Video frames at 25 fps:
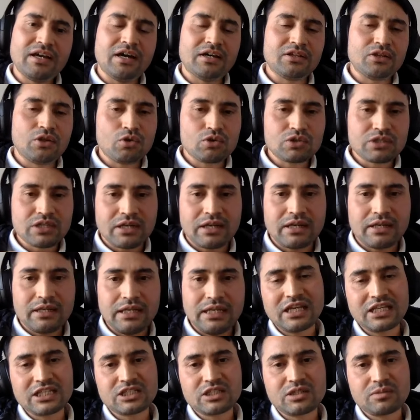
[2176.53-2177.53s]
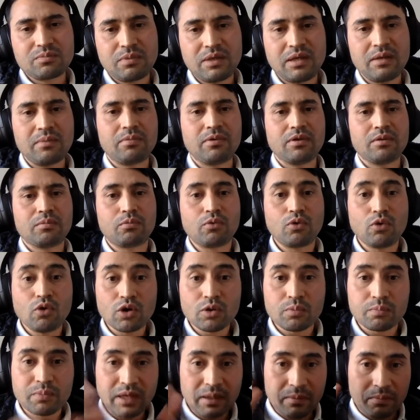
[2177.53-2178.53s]
and those are things people,
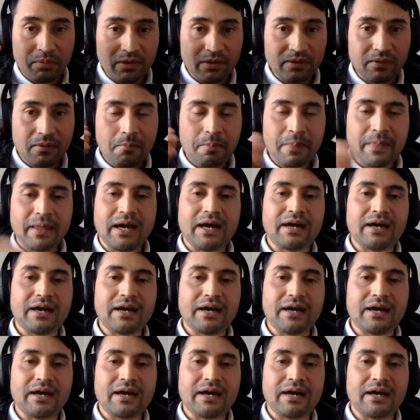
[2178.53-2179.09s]
poor people,